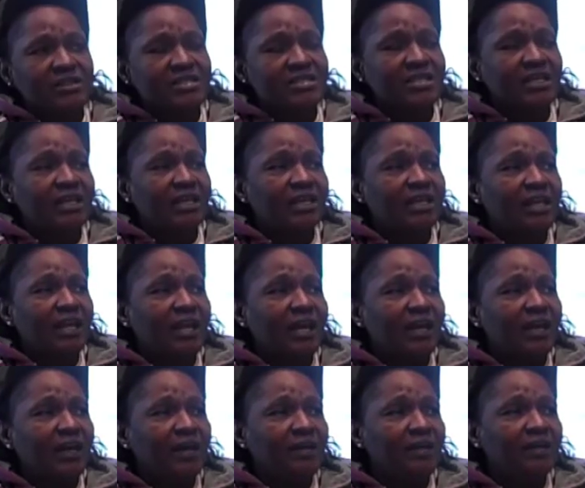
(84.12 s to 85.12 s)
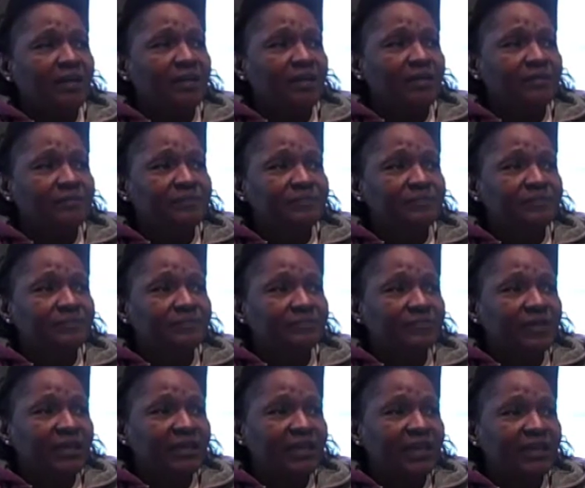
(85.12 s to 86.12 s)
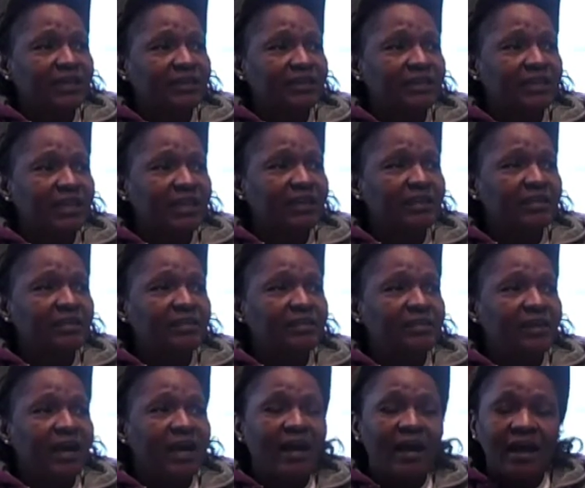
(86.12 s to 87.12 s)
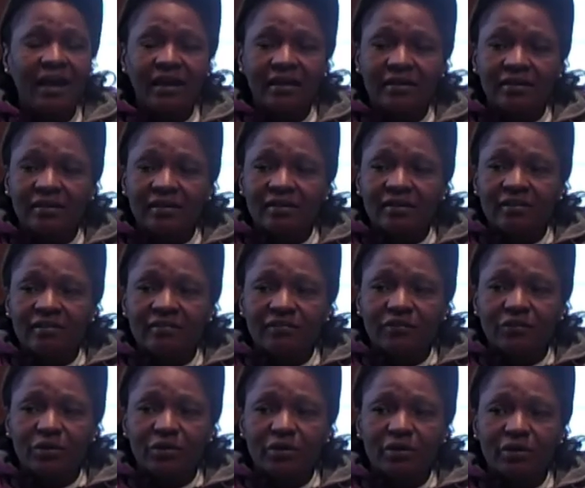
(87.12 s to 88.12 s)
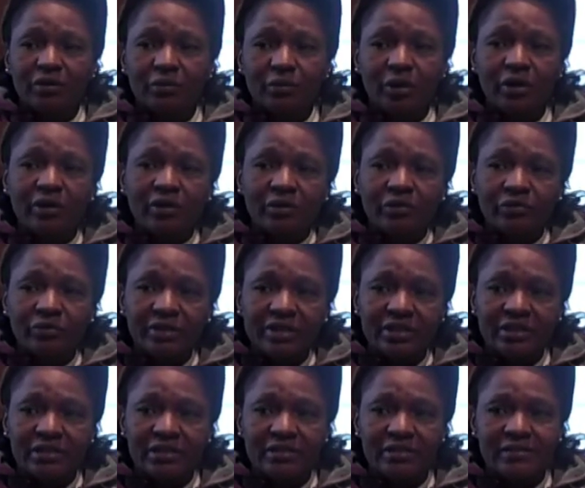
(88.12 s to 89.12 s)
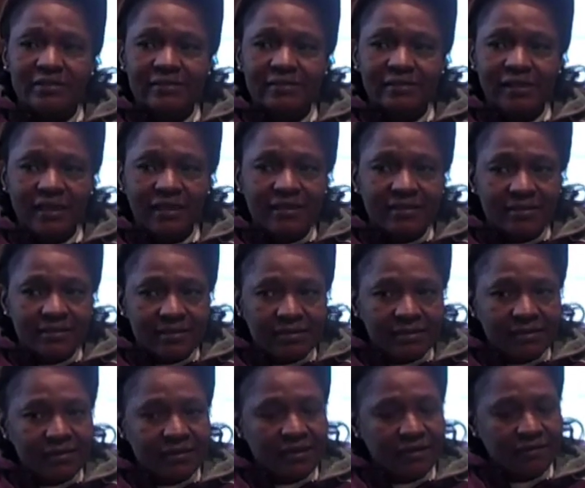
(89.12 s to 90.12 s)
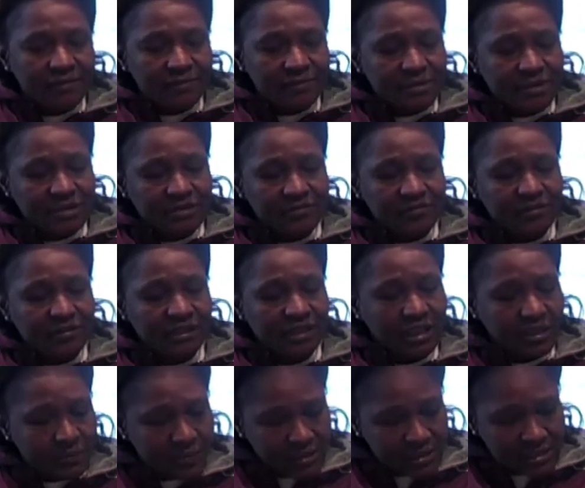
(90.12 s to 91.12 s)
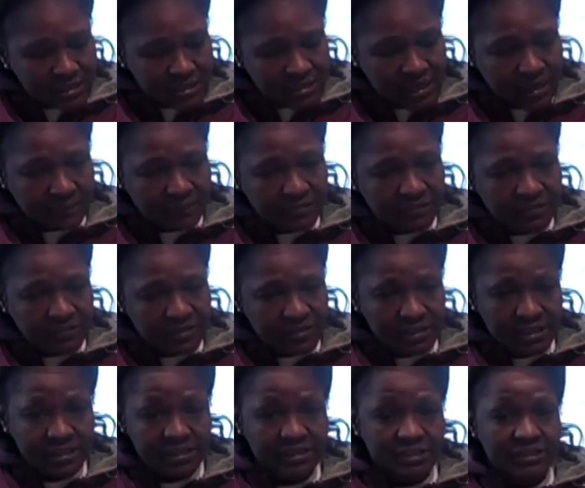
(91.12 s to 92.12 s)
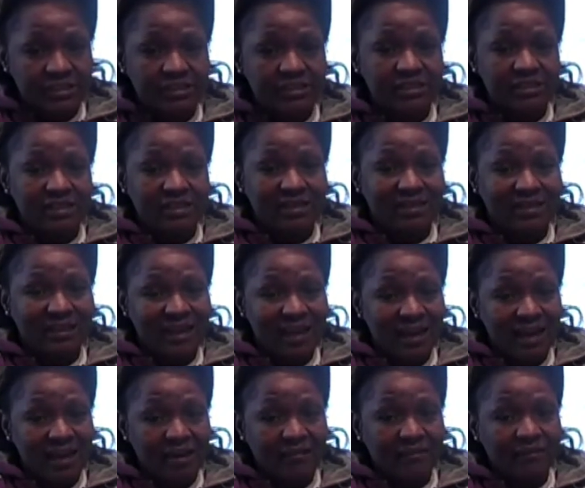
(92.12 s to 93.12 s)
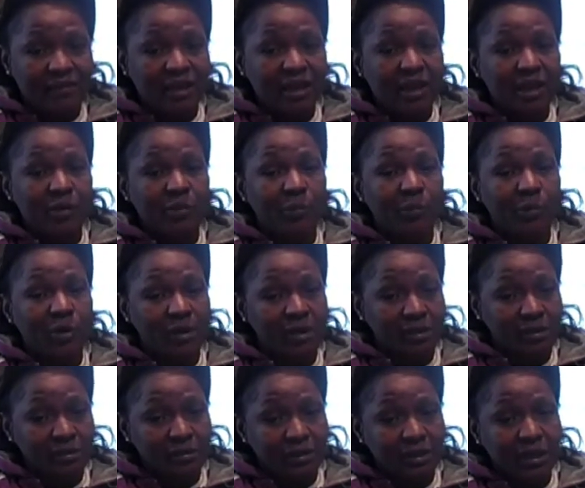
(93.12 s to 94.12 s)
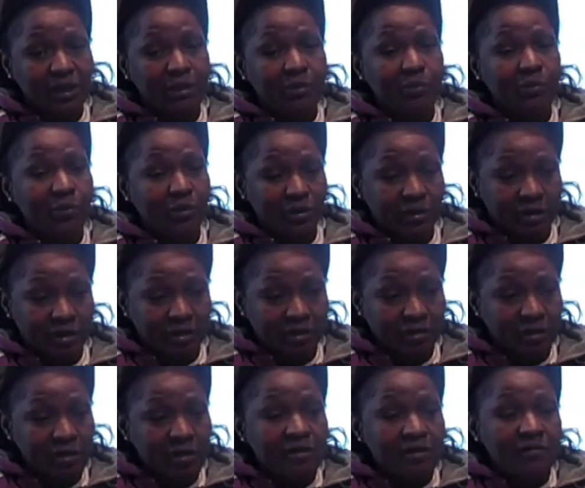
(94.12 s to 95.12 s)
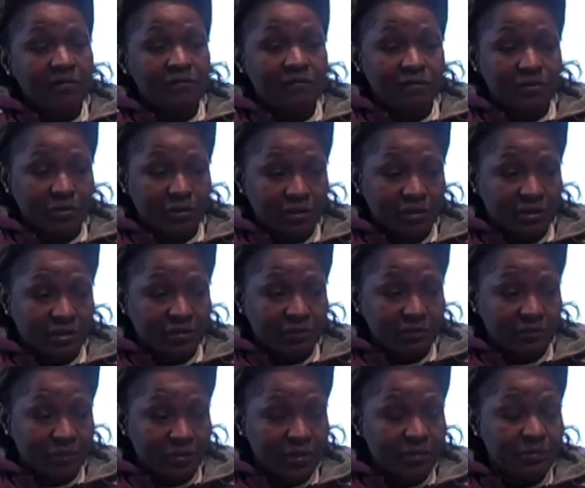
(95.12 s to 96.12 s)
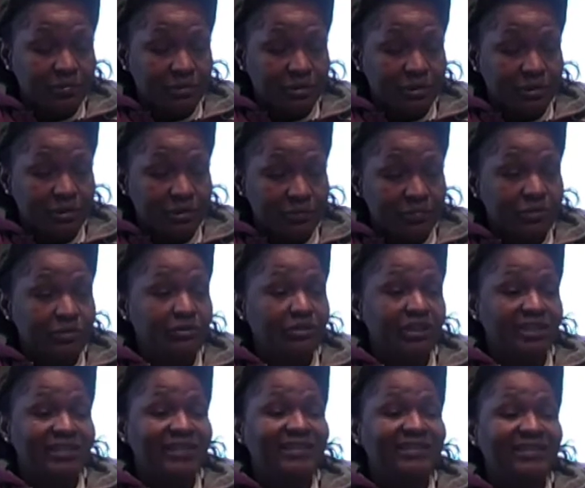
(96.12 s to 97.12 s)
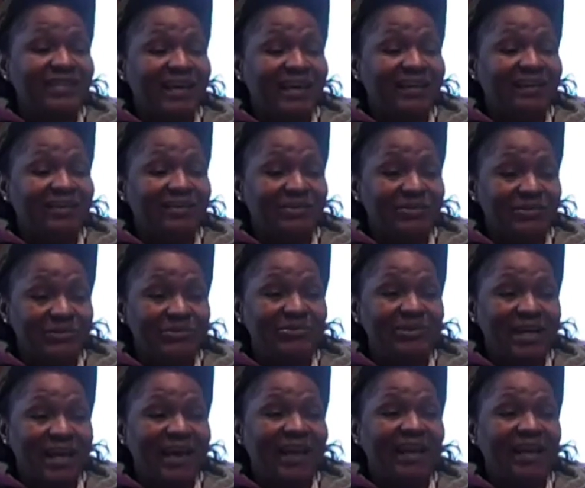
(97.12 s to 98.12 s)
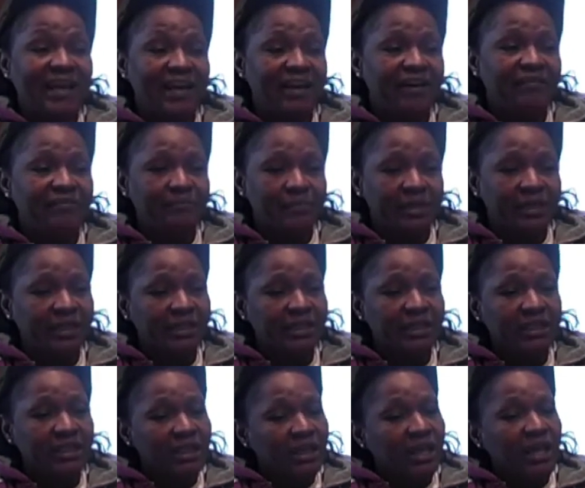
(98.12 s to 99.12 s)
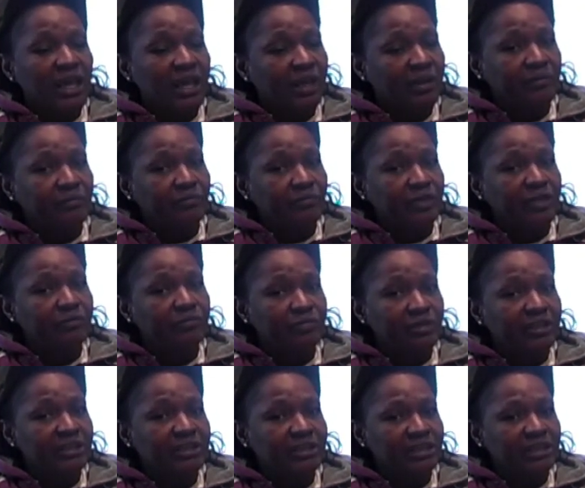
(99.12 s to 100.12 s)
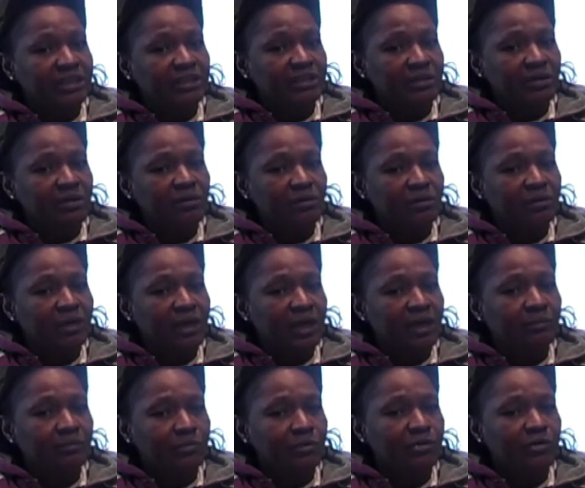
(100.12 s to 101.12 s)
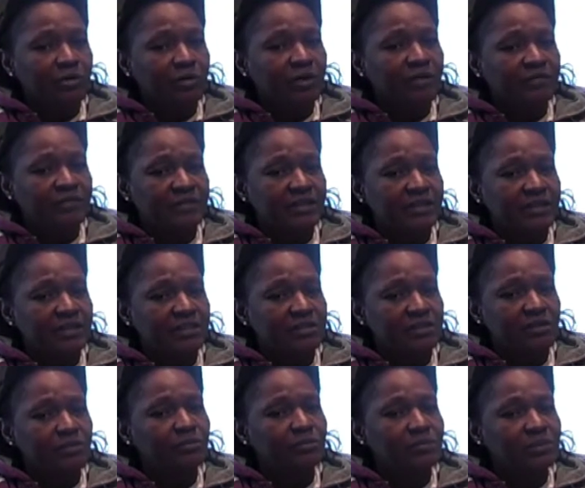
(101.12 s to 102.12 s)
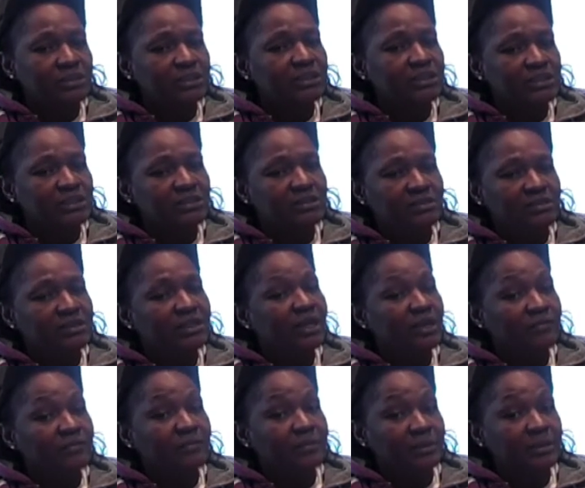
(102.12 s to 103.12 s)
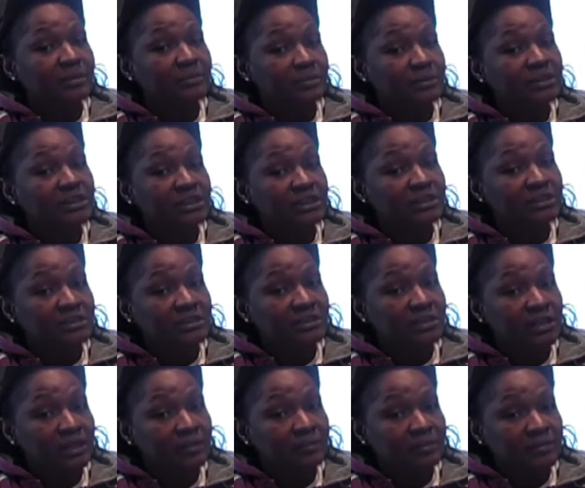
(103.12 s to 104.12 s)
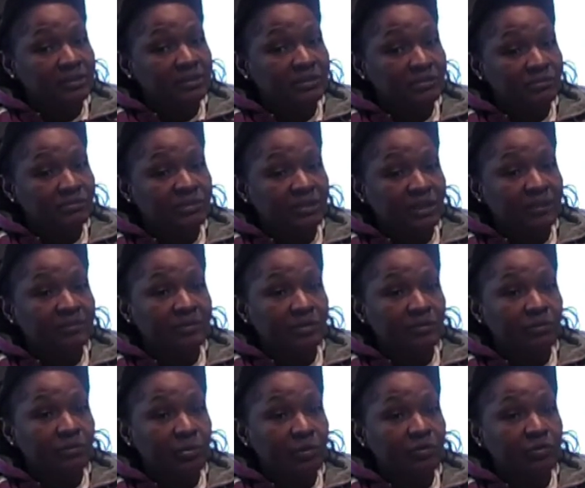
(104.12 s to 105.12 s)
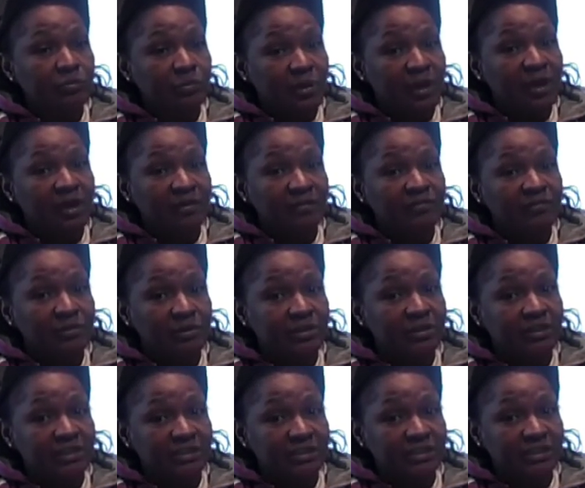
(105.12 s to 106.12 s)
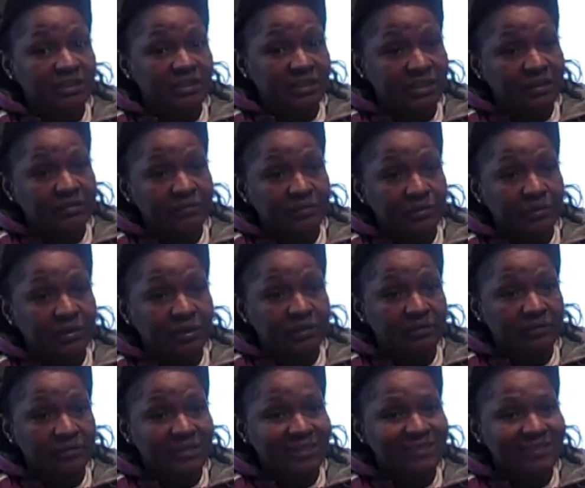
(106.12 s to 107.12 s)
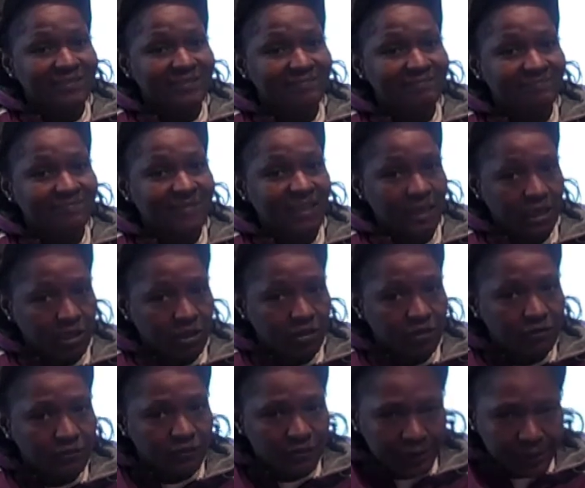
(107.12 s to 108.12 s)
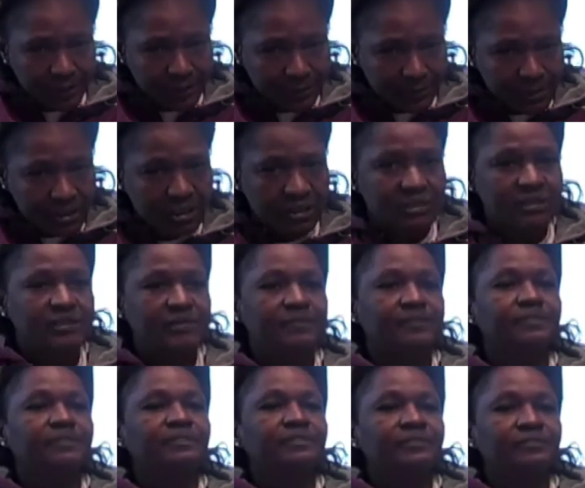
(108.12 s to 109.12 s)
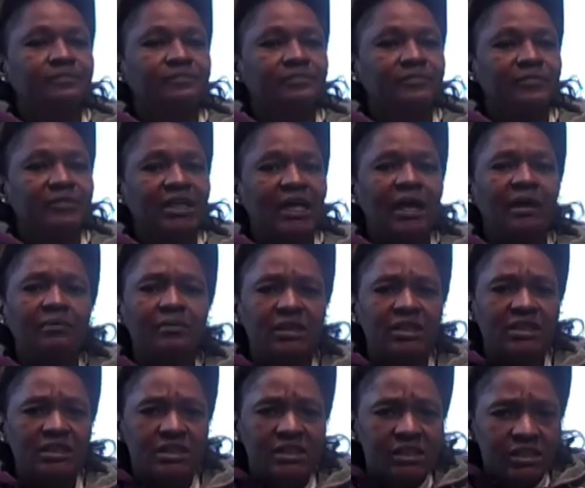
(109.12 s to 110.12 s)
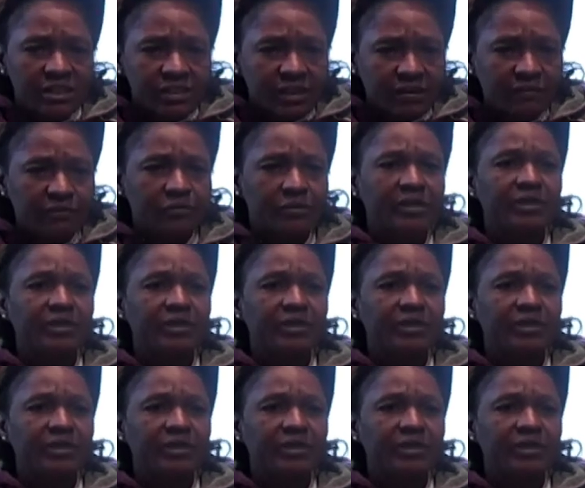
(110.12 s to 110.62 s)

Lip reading: say that I kind of thank God for working with the states and the governments for keeping these type of facilities alive and well and working for the people in the community that do not have money. And we really need a whole lot more of this. So please, government, please look up and do something worthwhile for each and every one of us. Thank you very much. God bless each and every one.